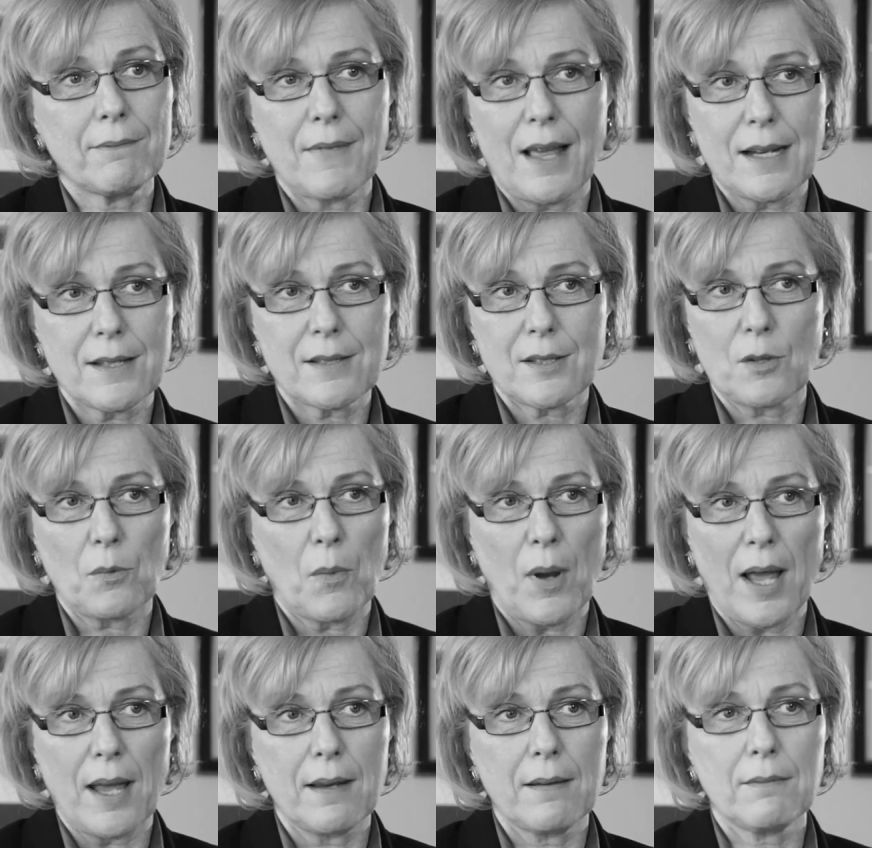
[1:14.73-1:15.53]
That's the
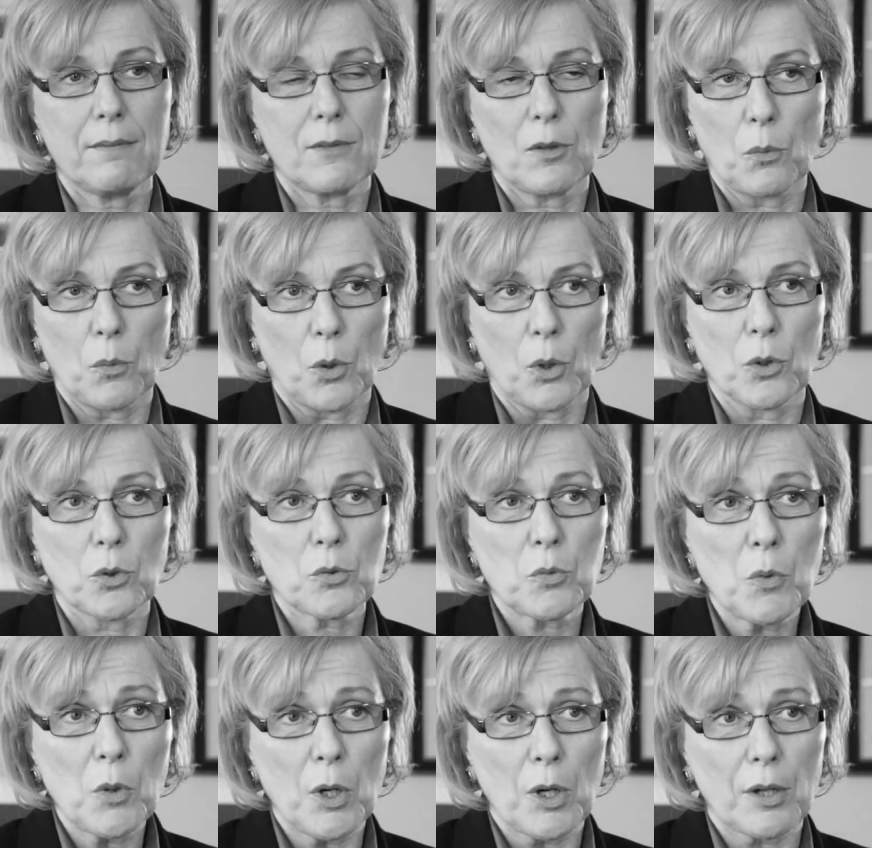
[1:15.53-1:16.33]
way the
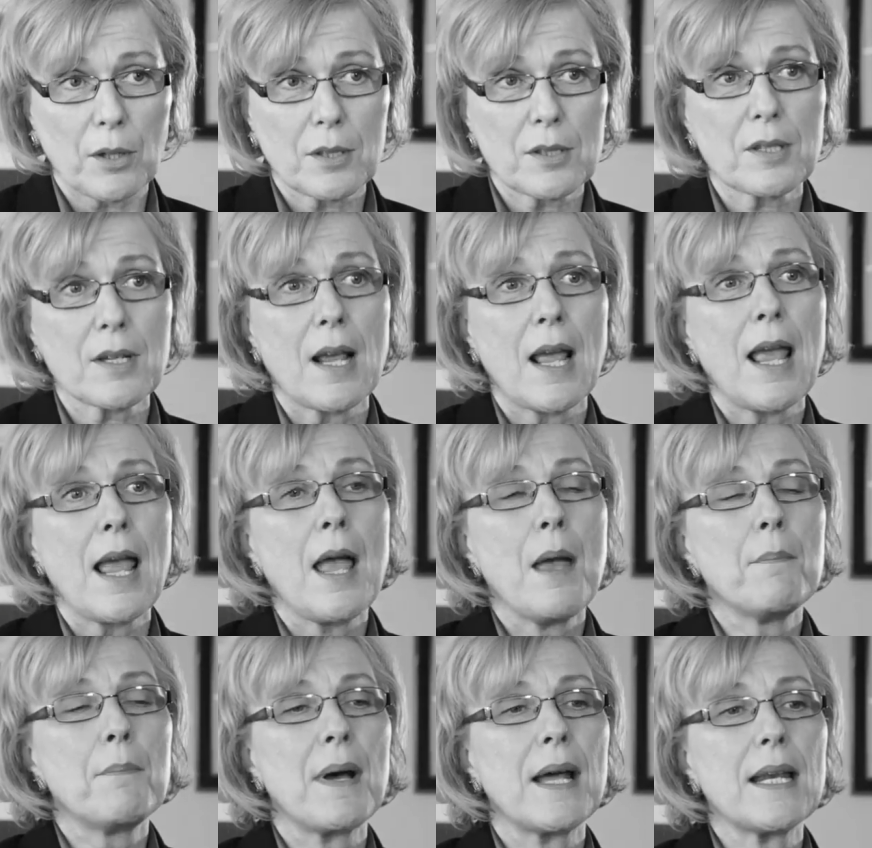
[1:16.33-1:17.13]
world works.
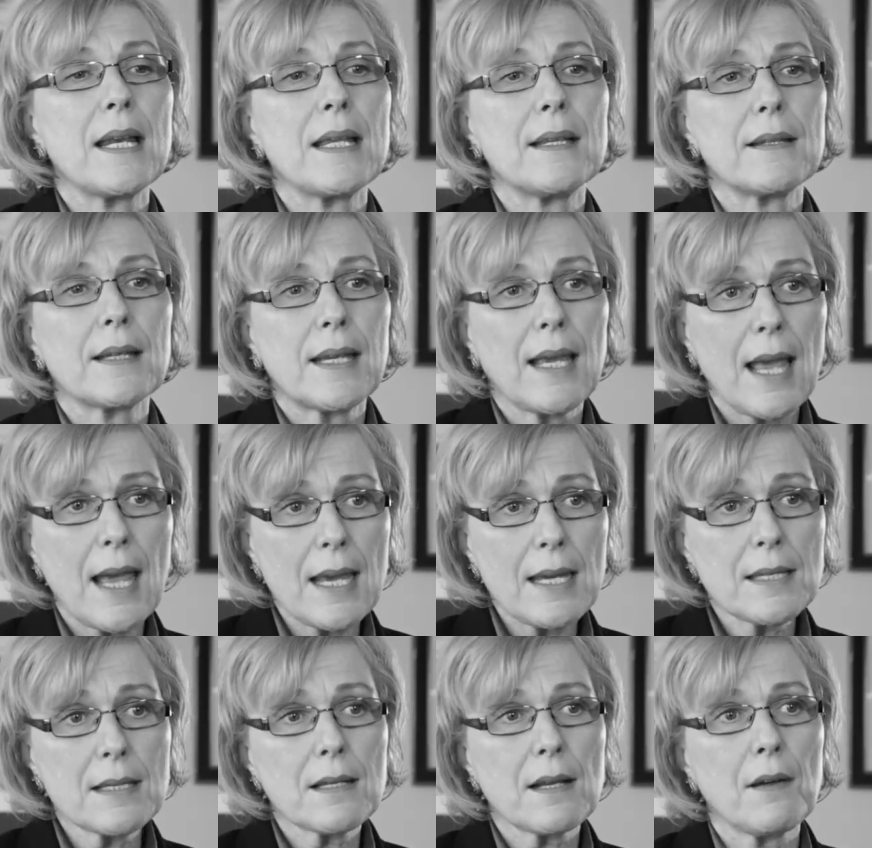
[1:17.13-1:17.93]
But in the
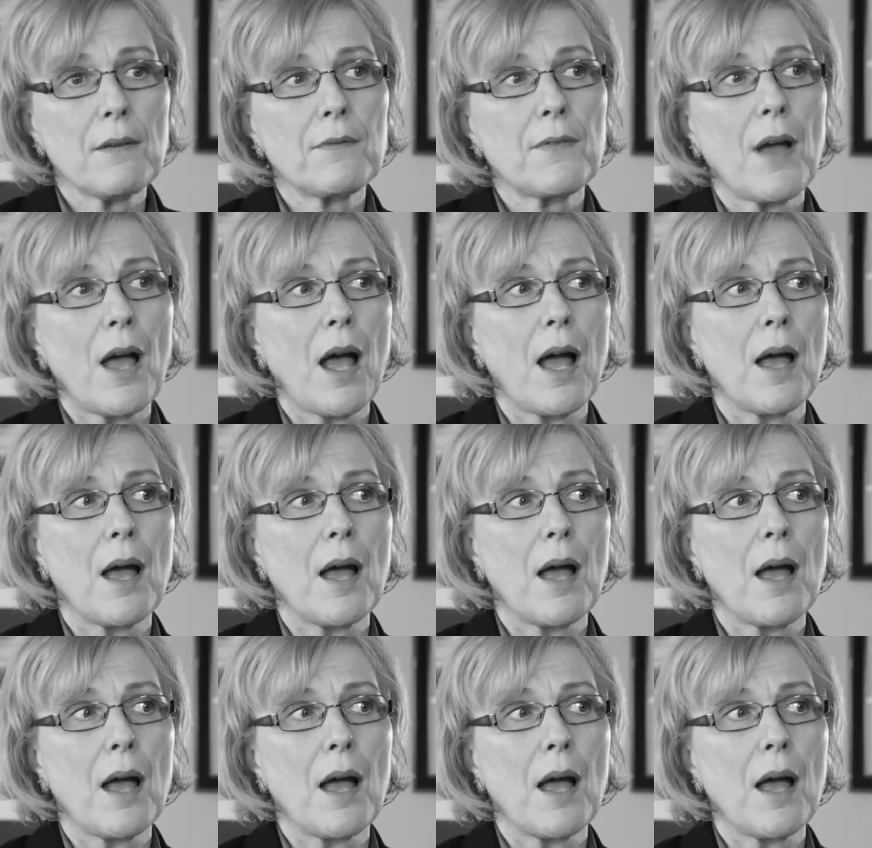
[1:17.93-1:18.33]
case of,